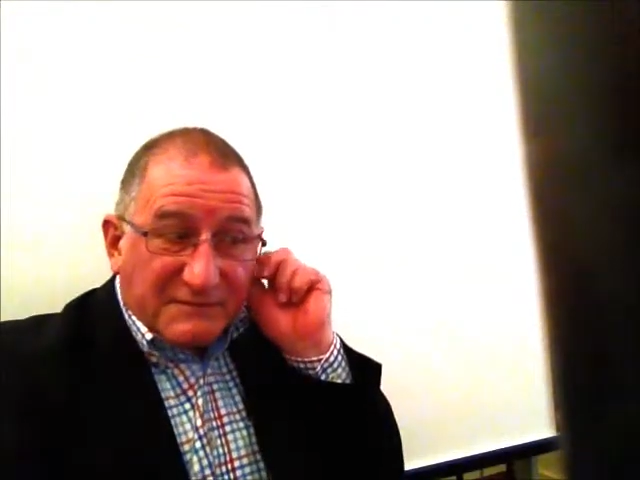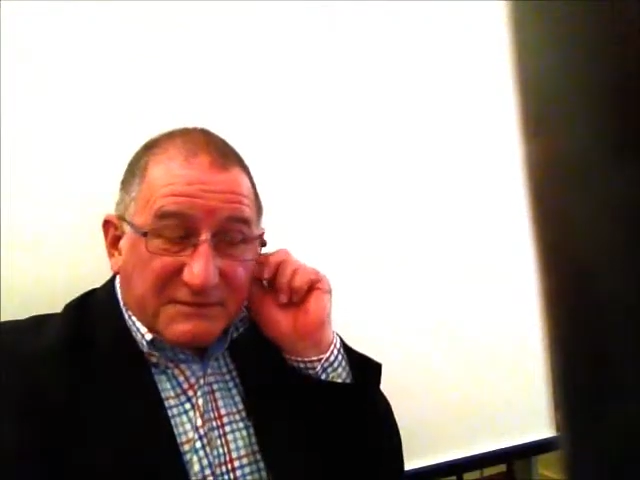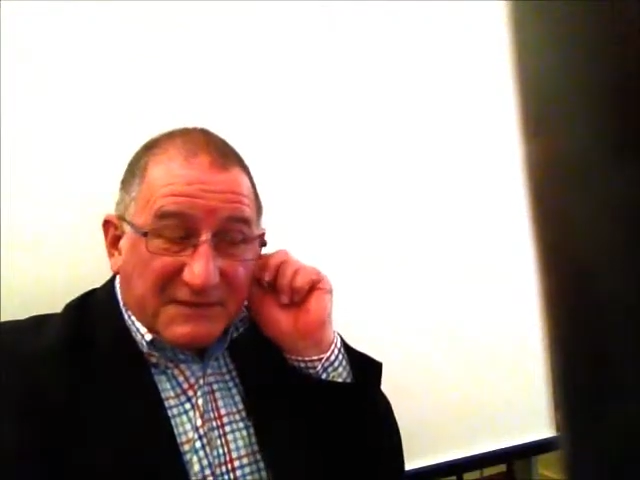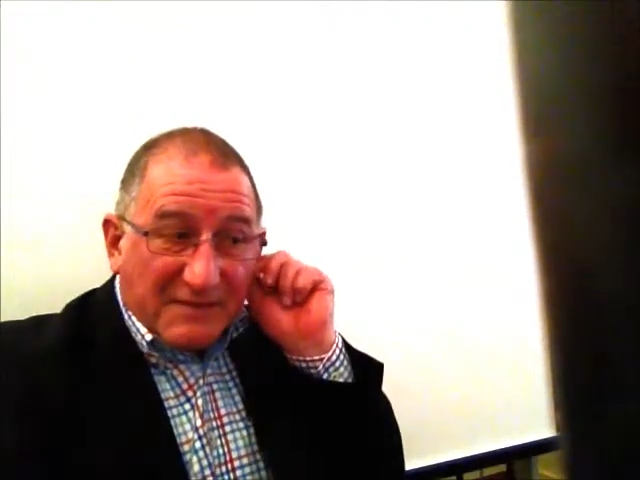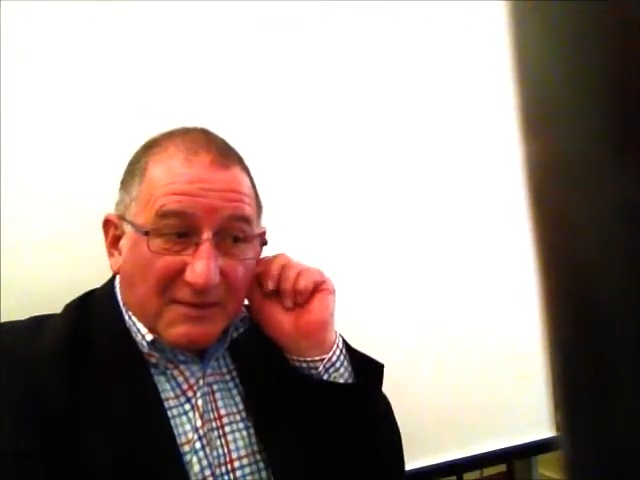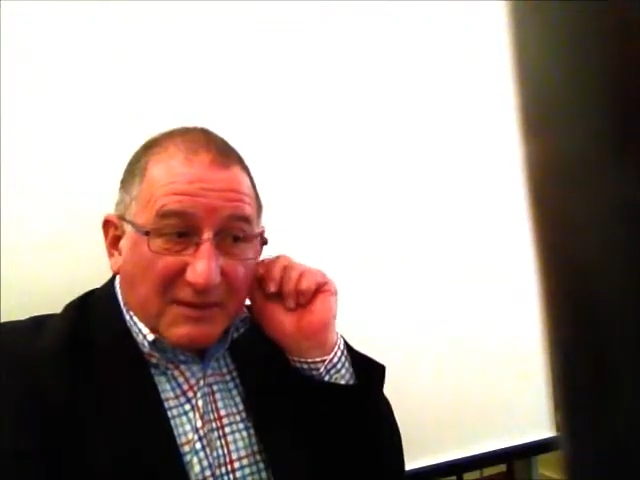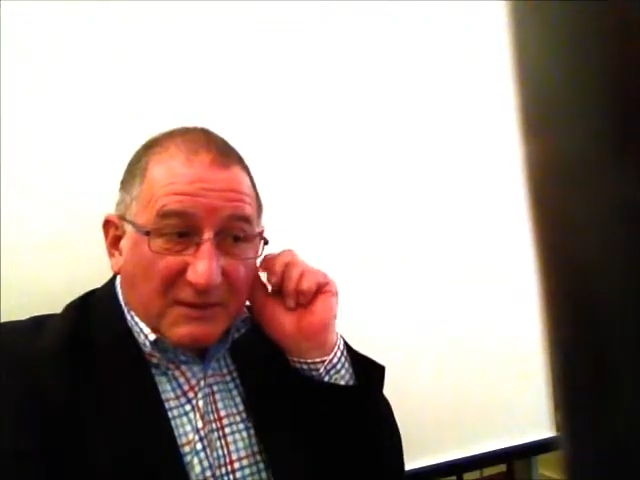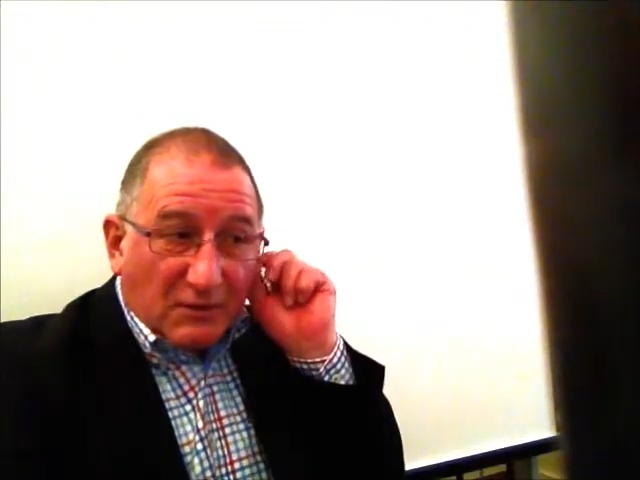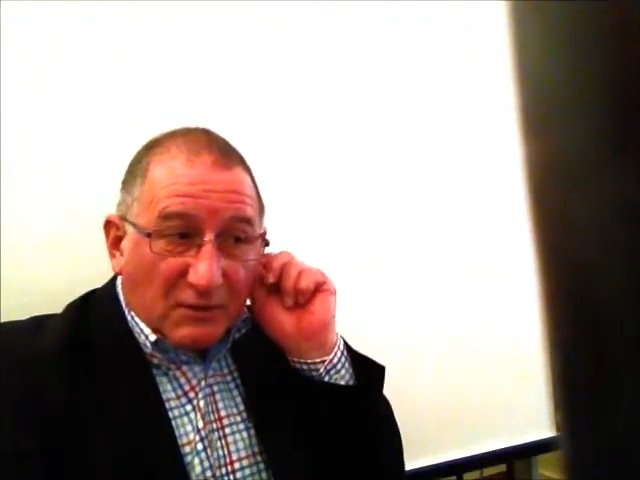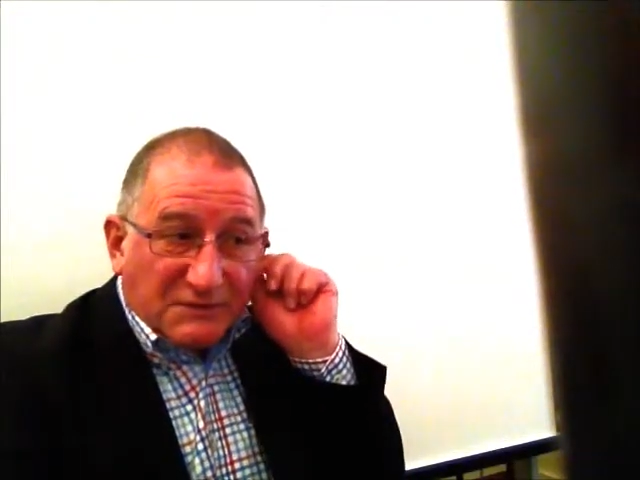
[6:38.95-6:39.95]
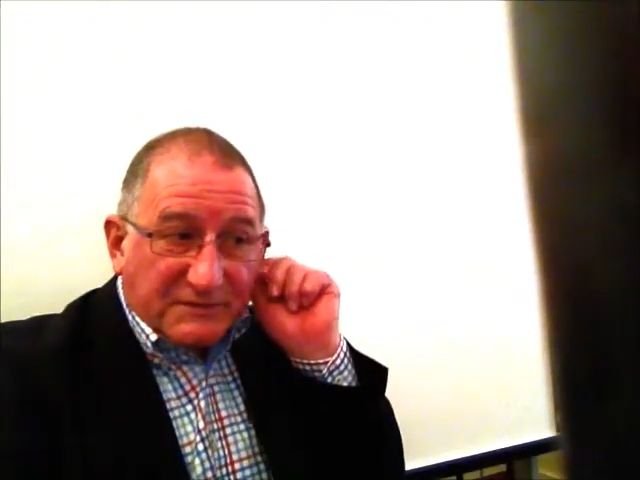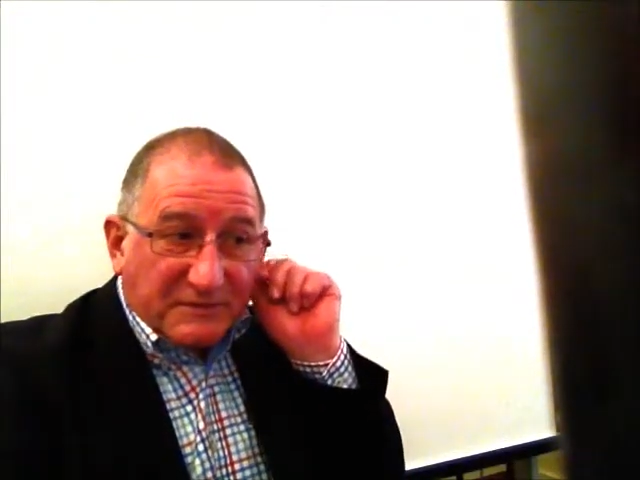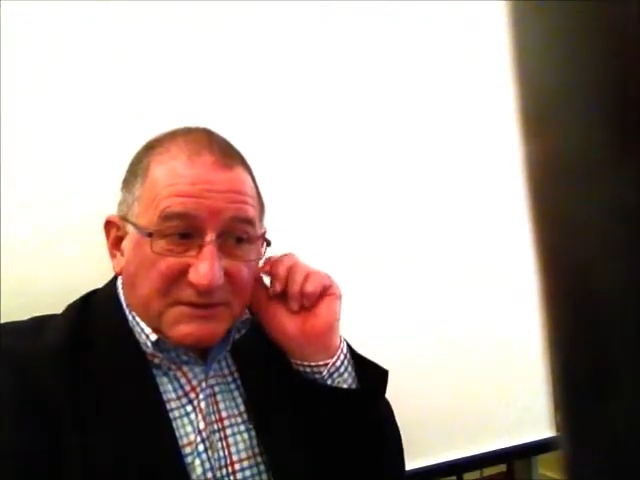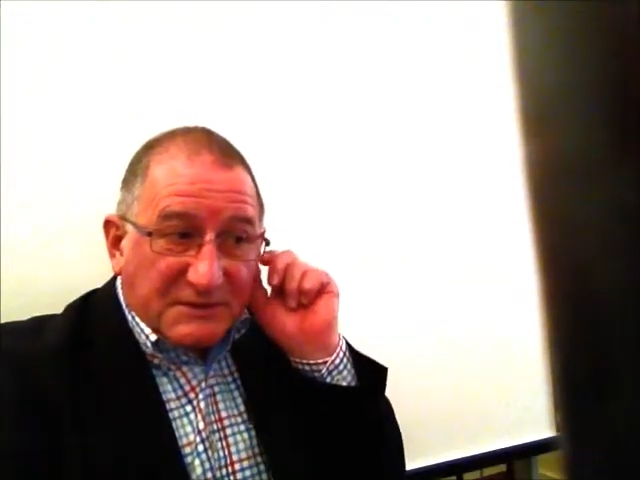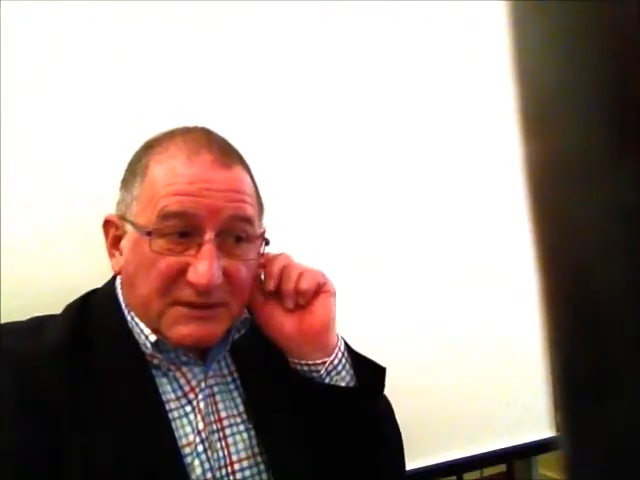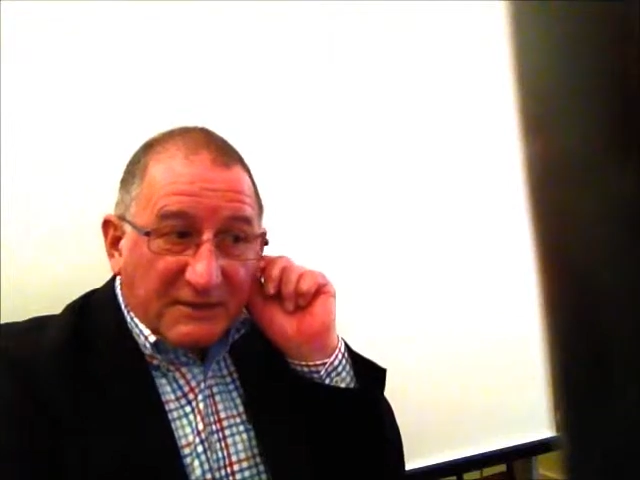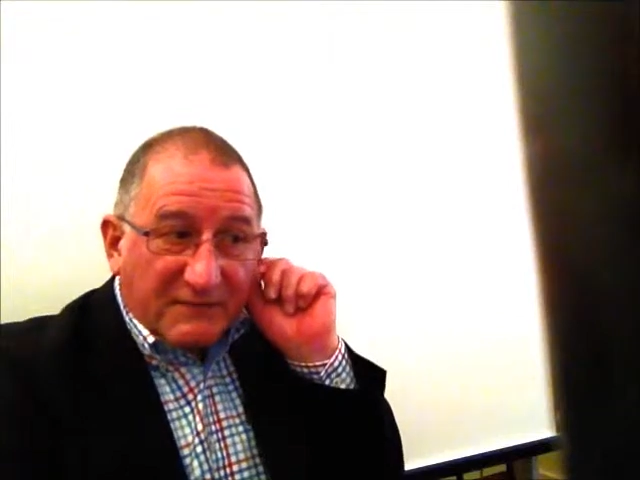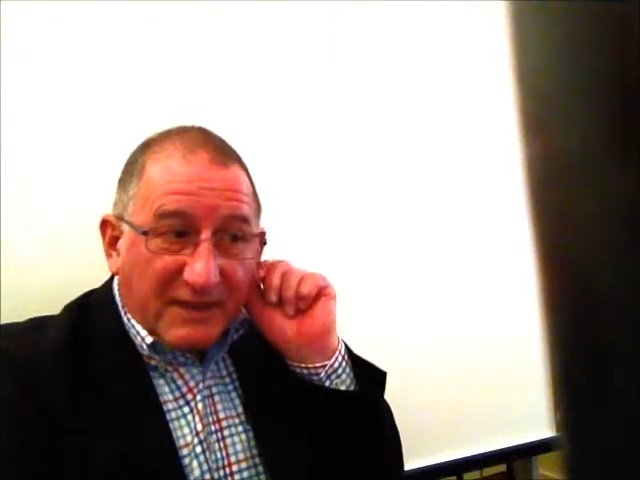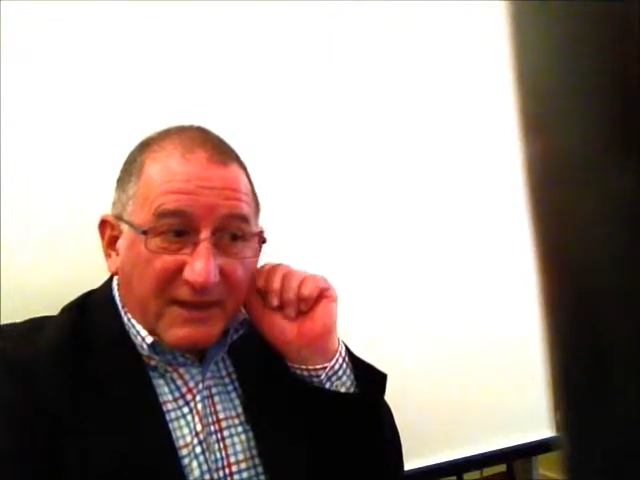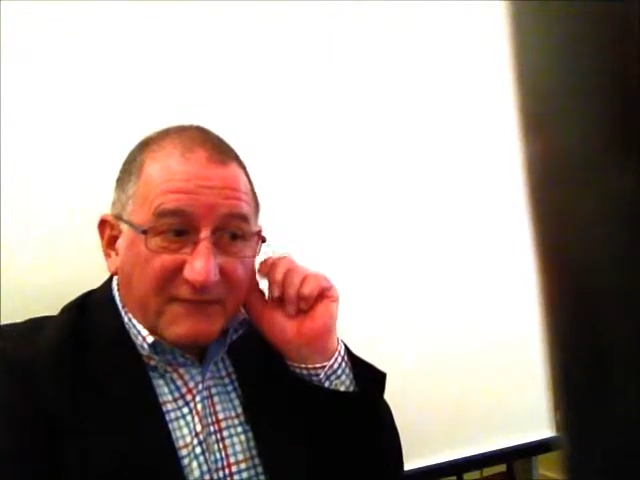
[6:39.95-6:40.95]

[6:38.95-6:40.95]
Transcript: $10 million from the TFA